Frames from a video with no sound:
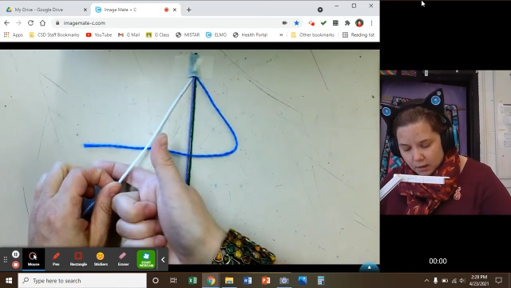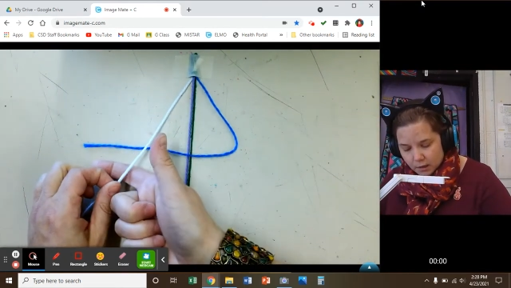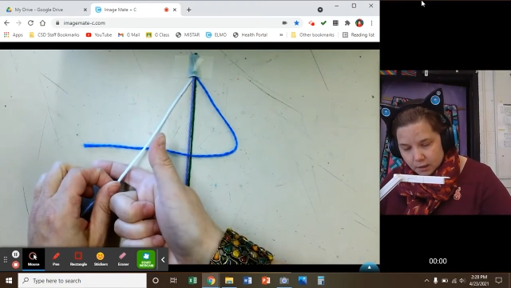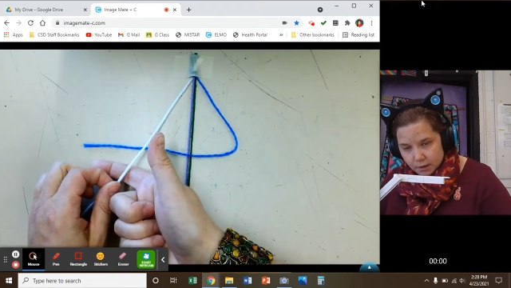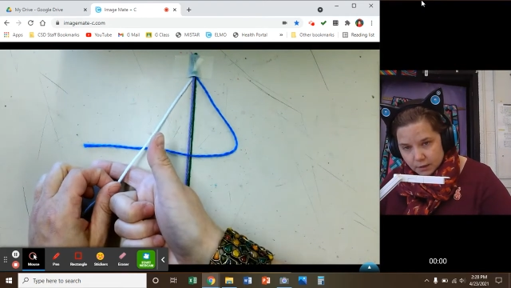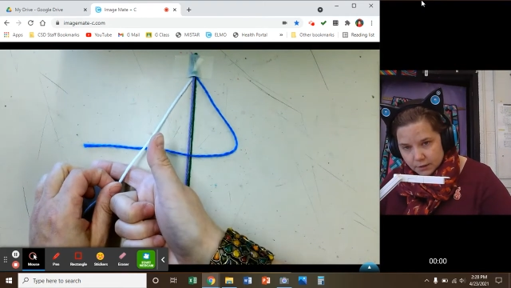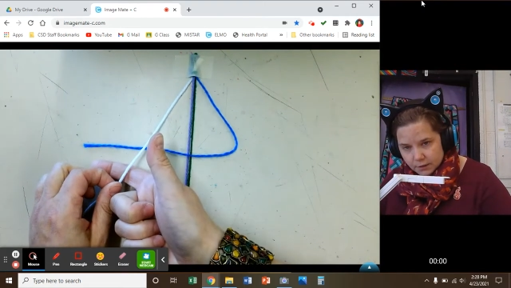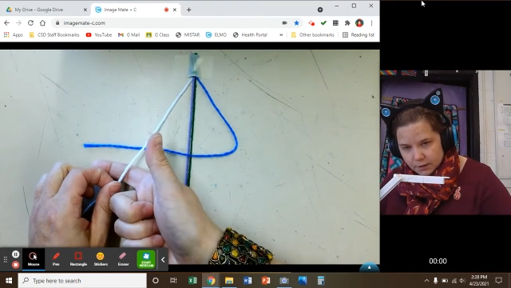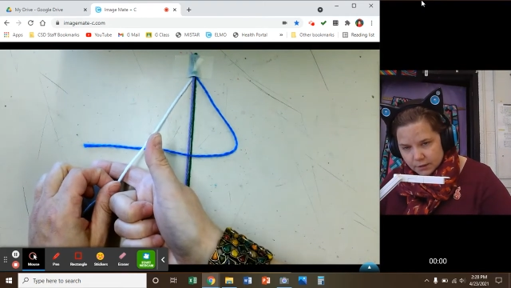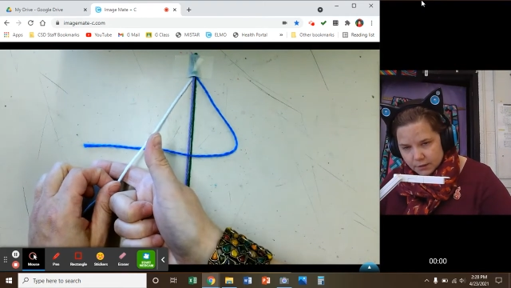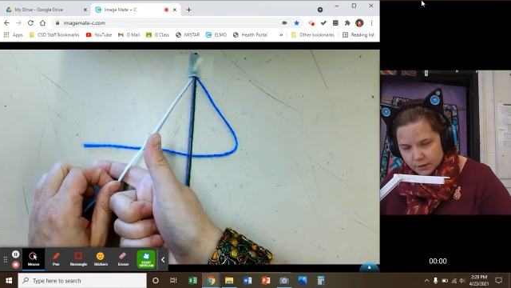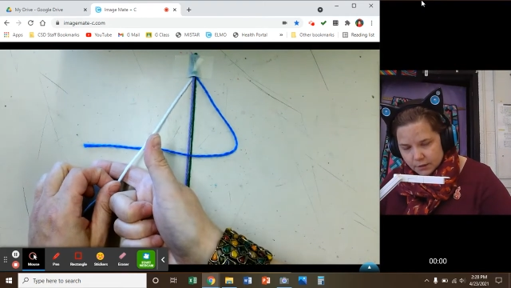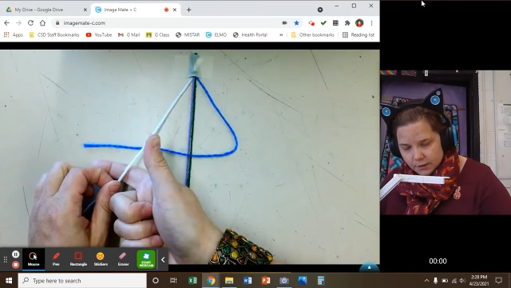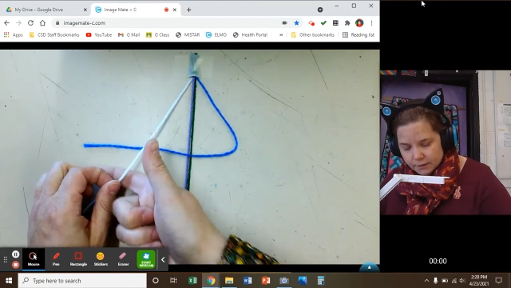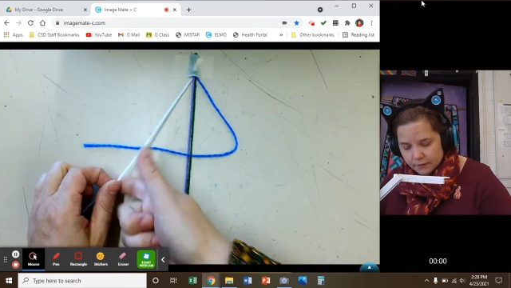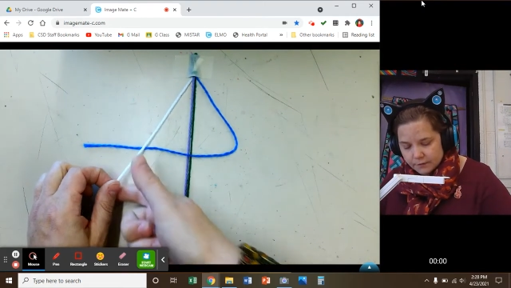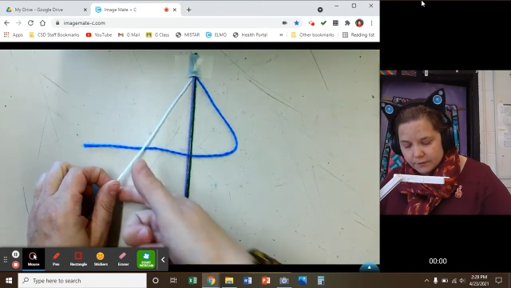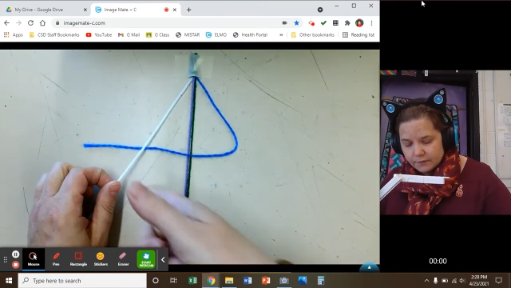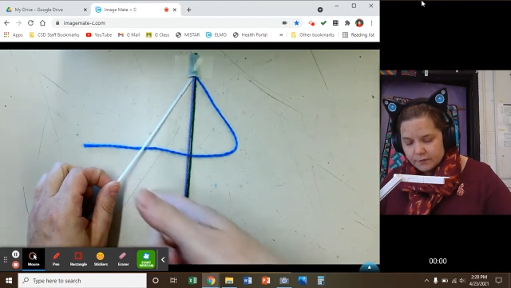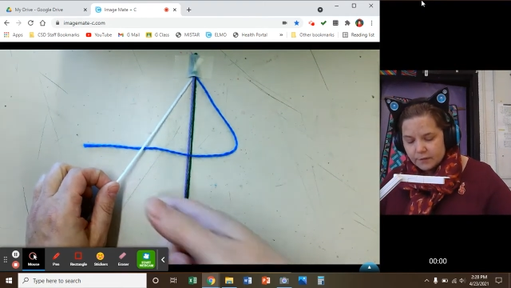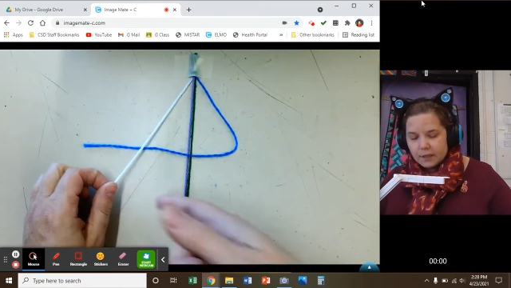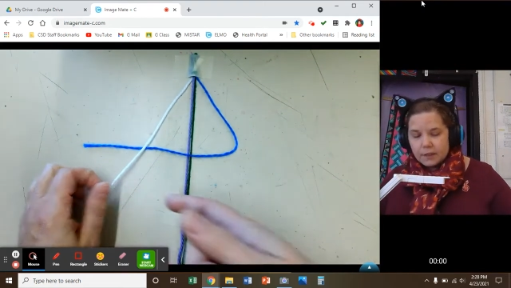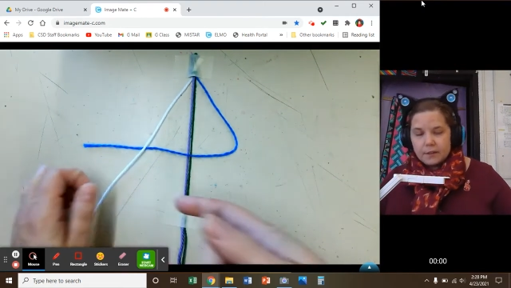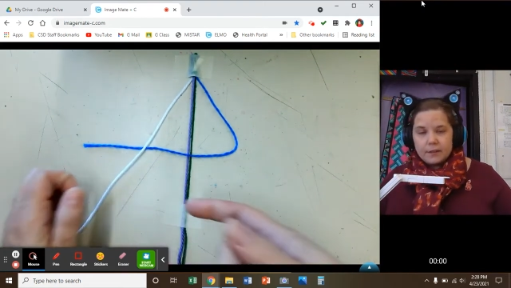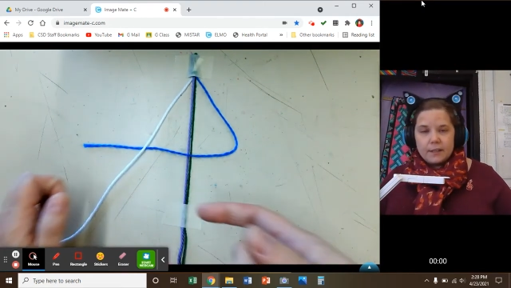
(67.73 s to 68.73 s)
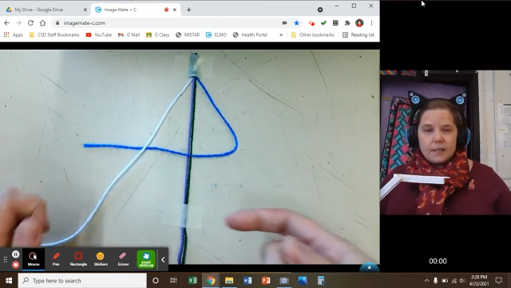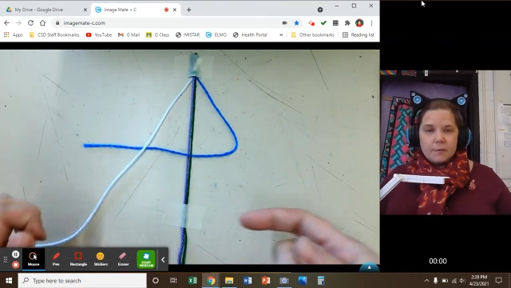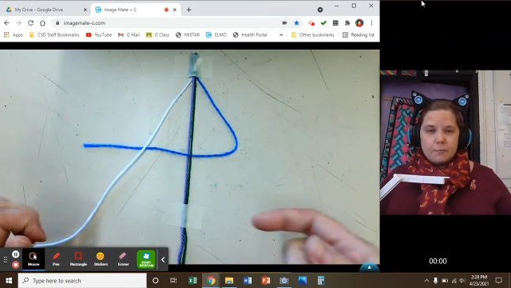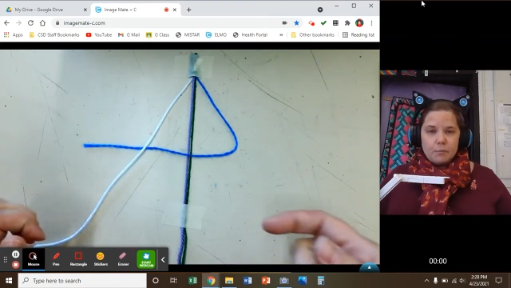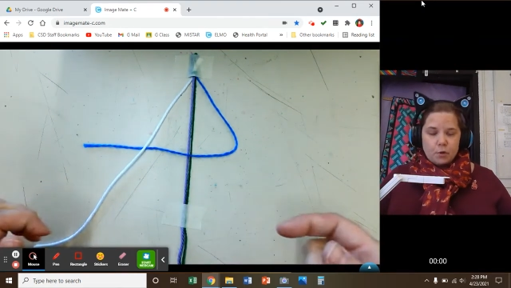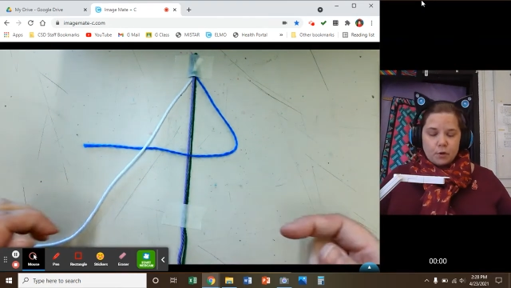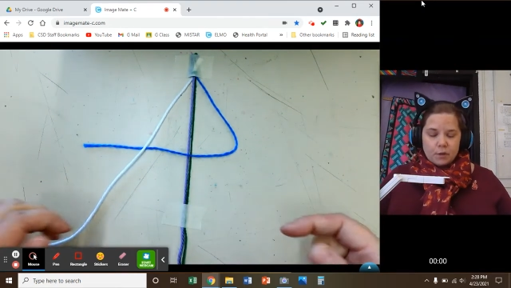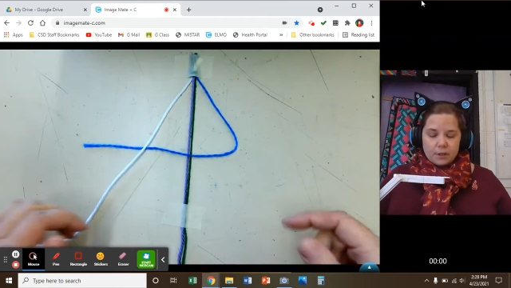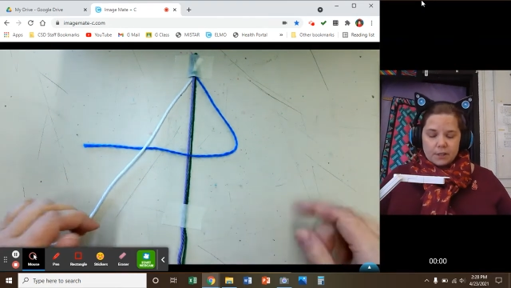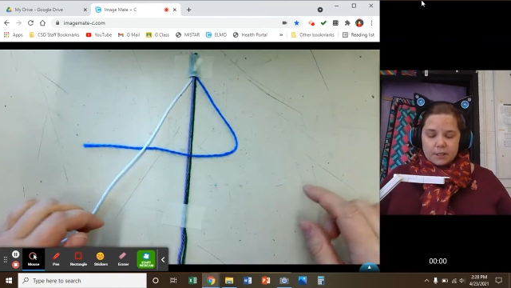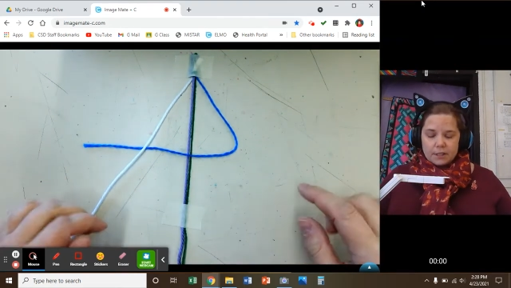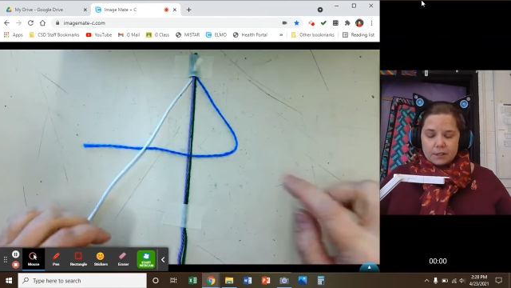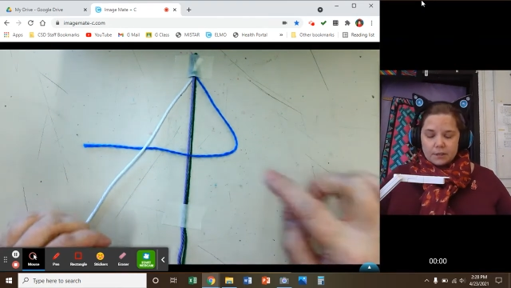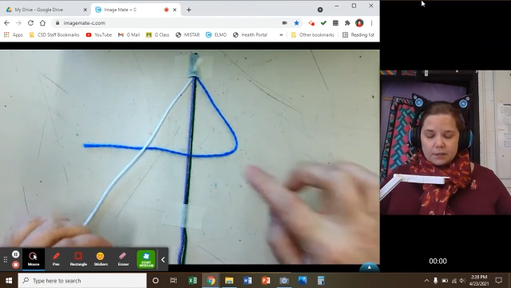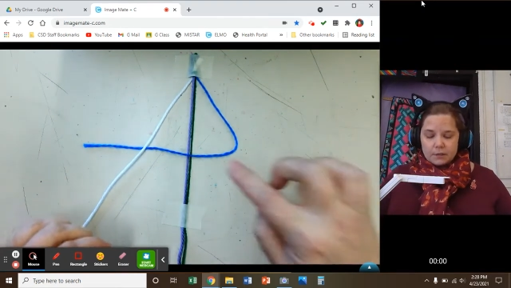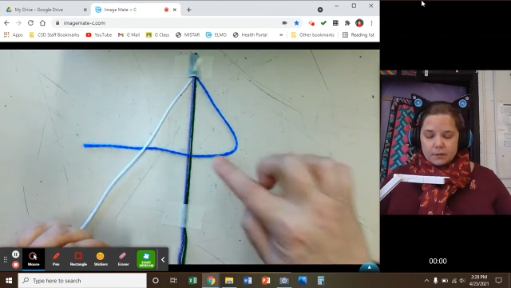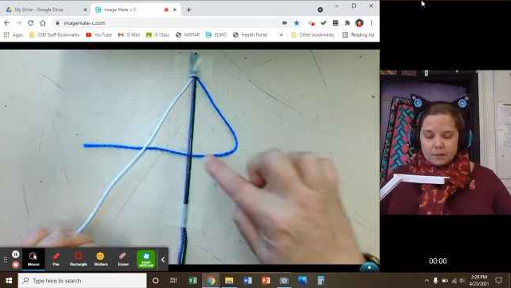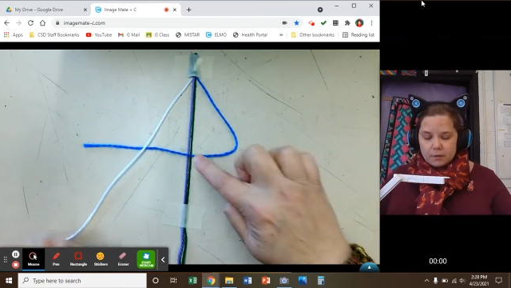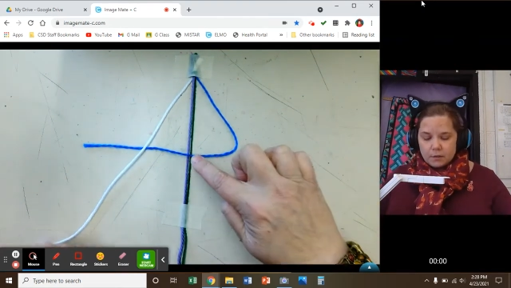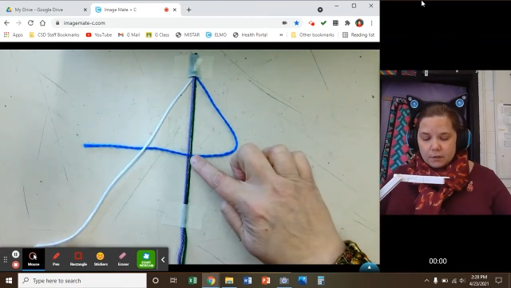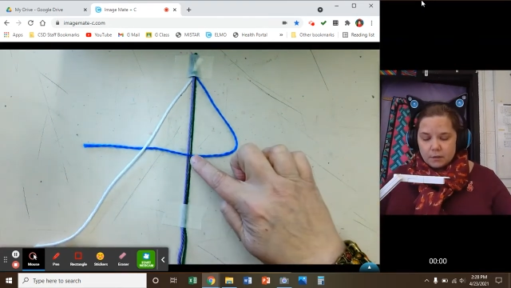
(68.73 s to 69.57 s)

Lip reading: under. Very important.